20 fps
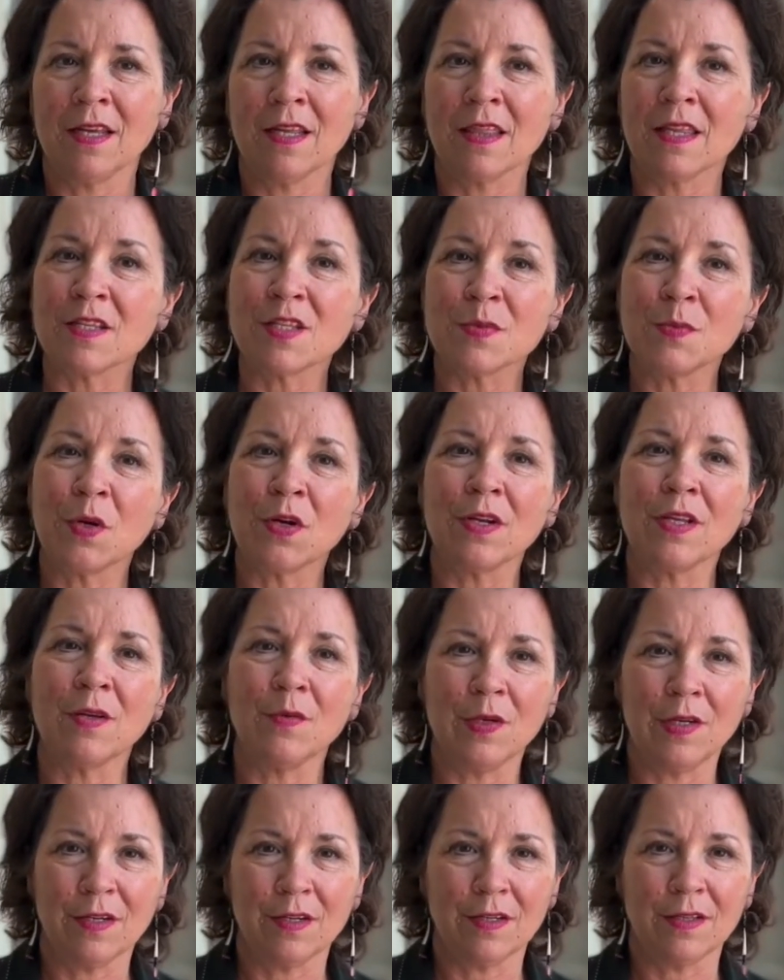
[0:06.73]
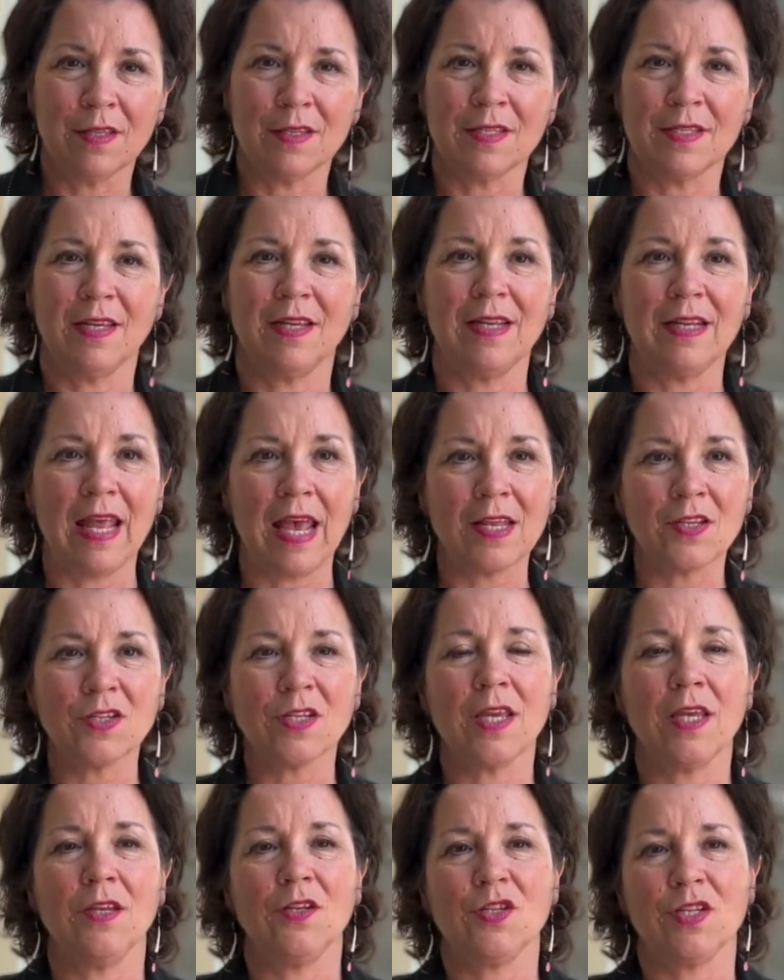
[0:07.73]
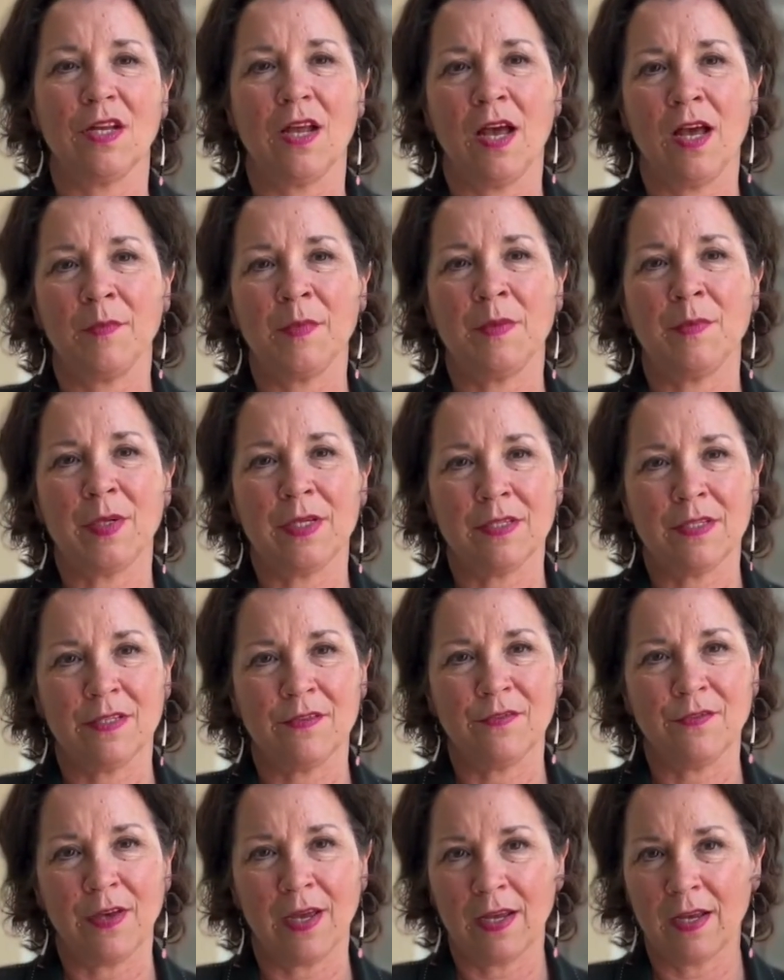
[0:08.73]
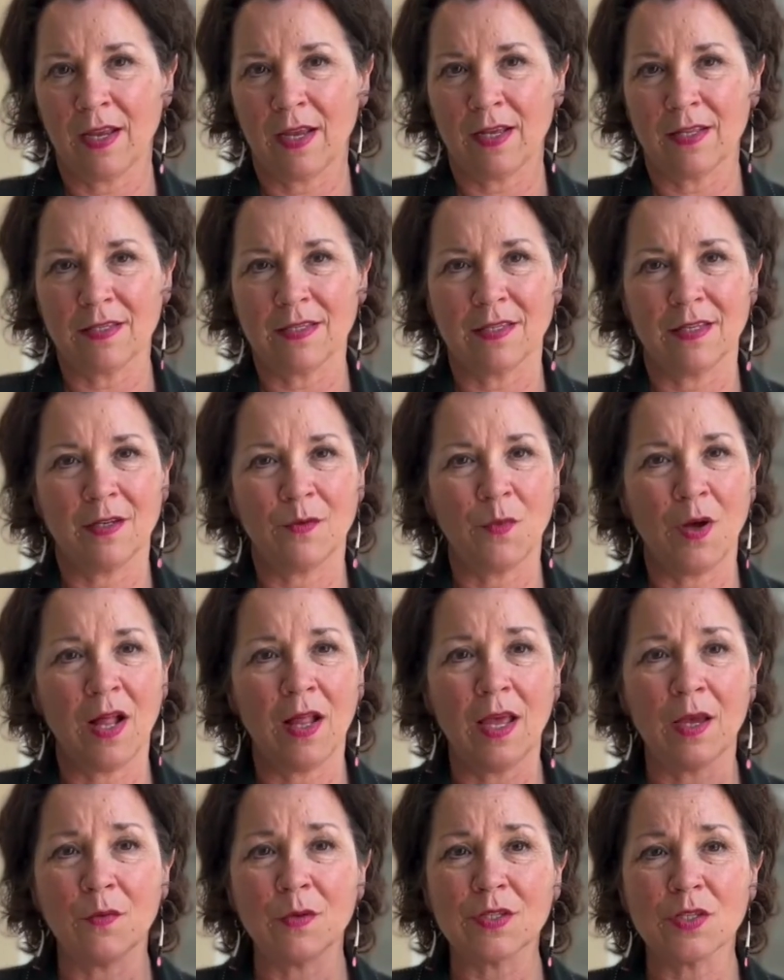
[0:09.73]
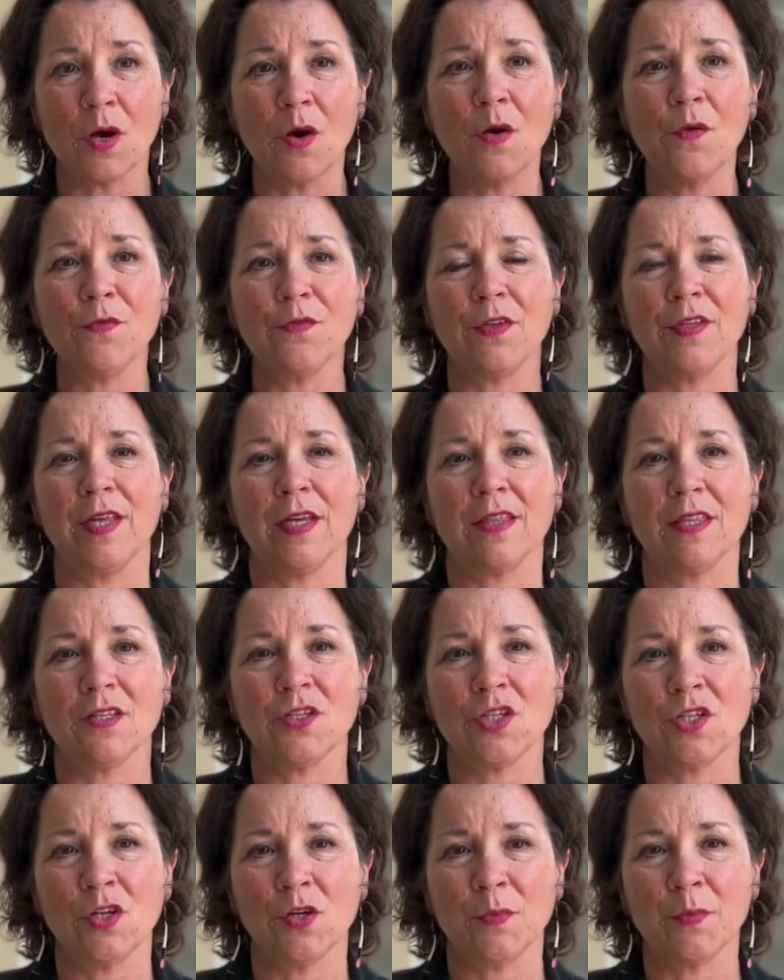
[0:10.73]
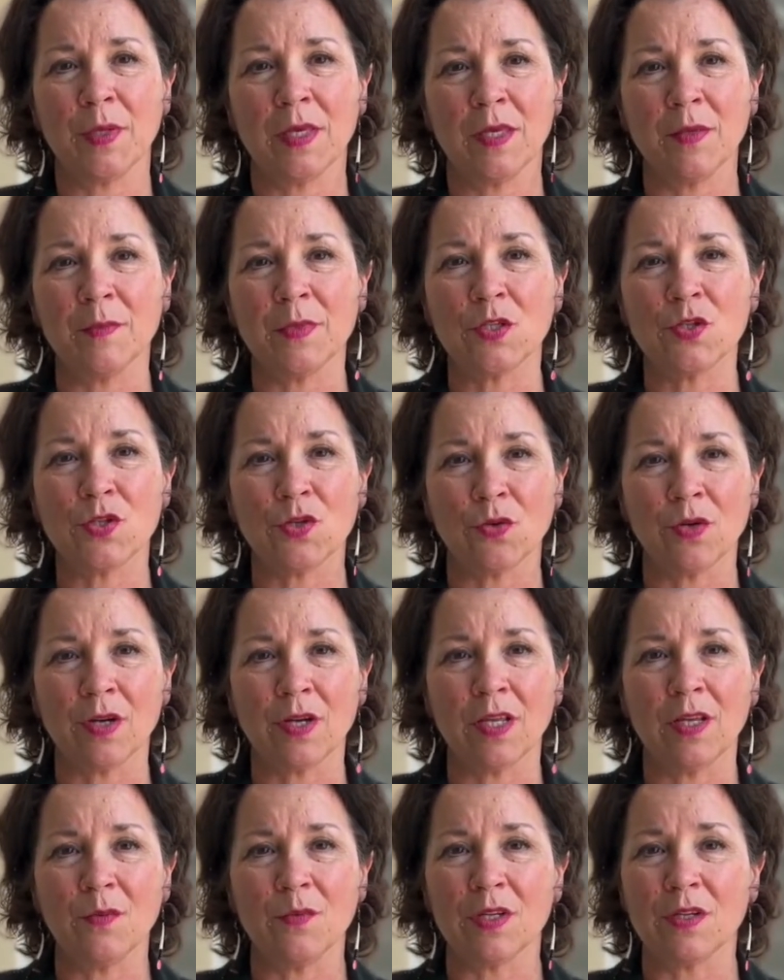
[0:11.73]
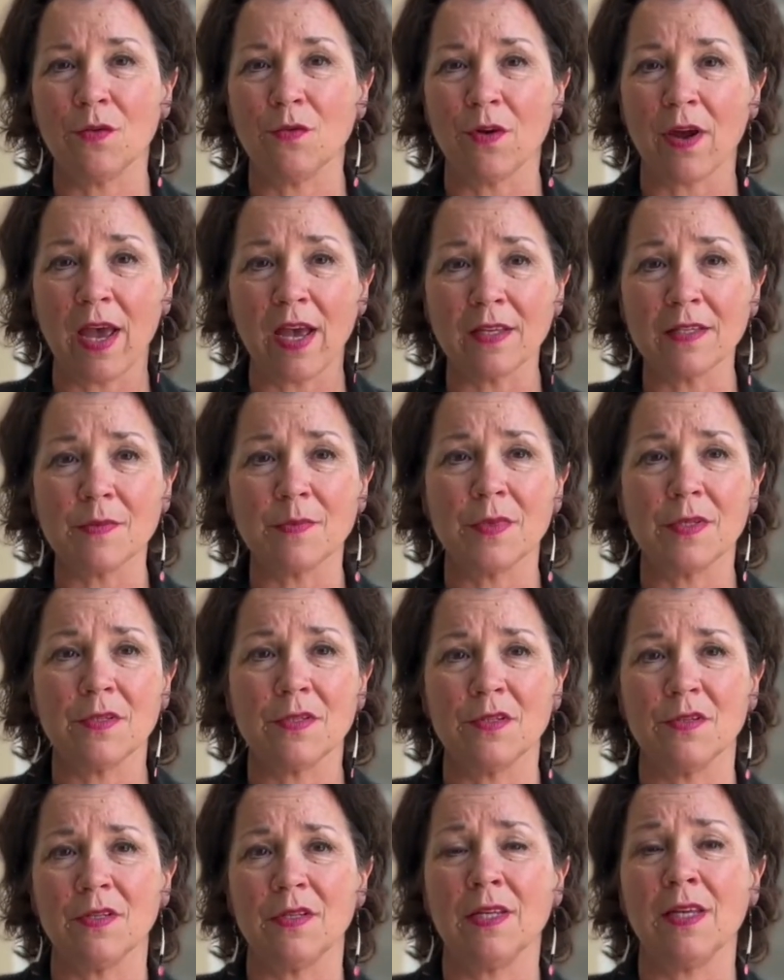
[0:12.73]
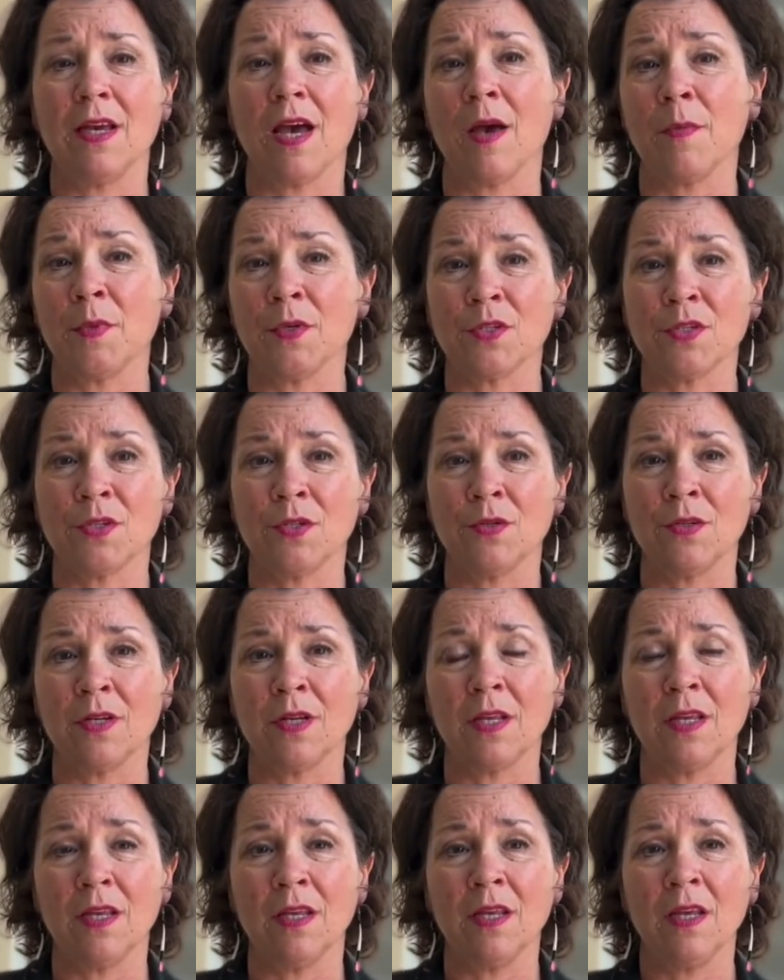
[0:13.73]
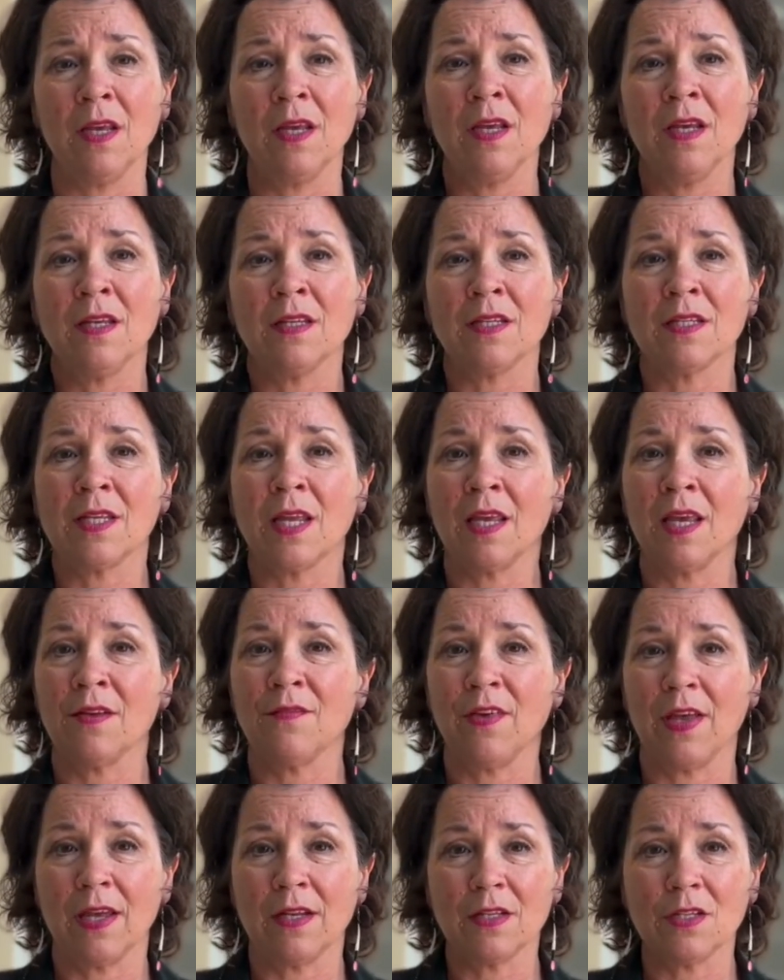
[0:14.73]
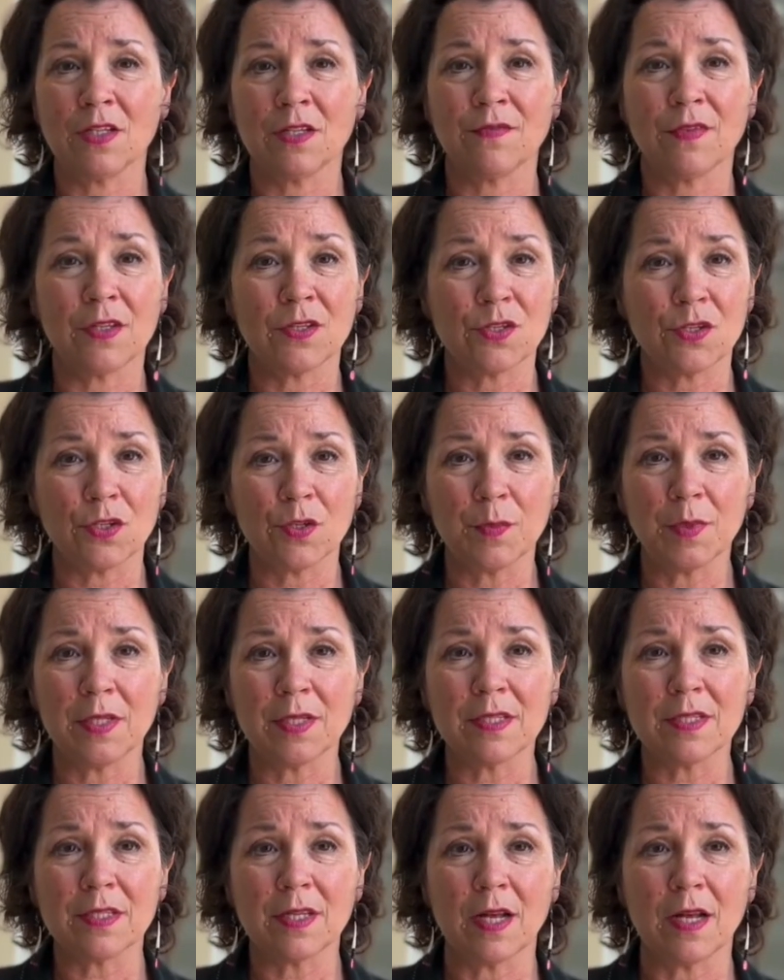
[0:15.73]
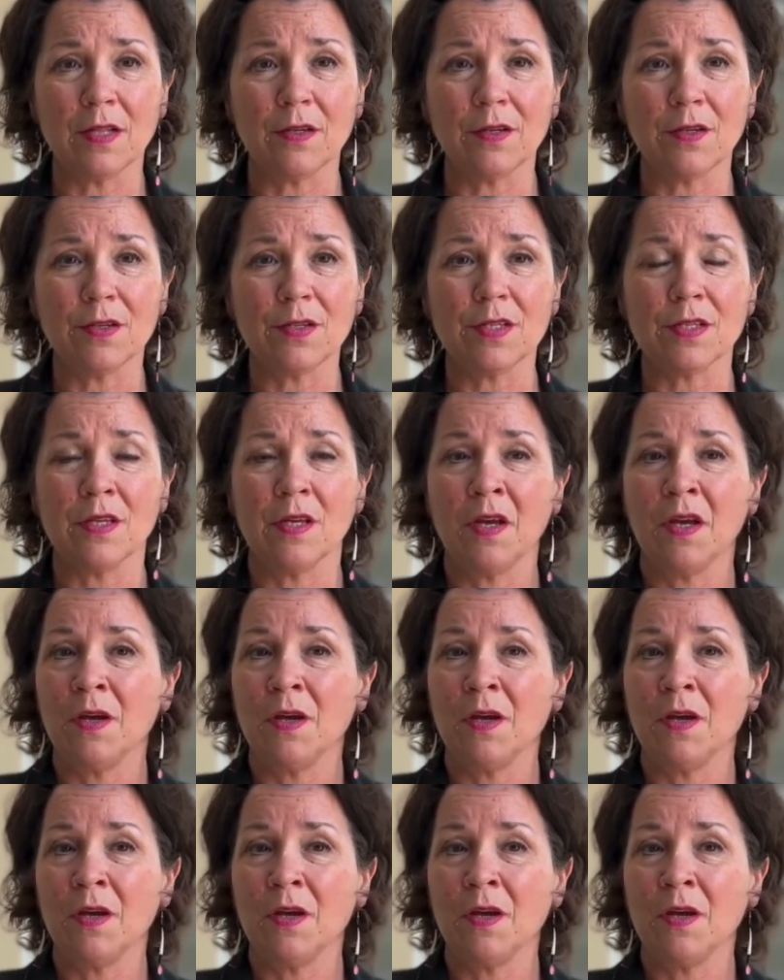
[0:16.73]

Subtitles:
This morning we heard the Senate Education Omnibus in Finance, and while I was hopeful that the GOP majority would grasp this unique opportunity to take advantage of the surplus dollars,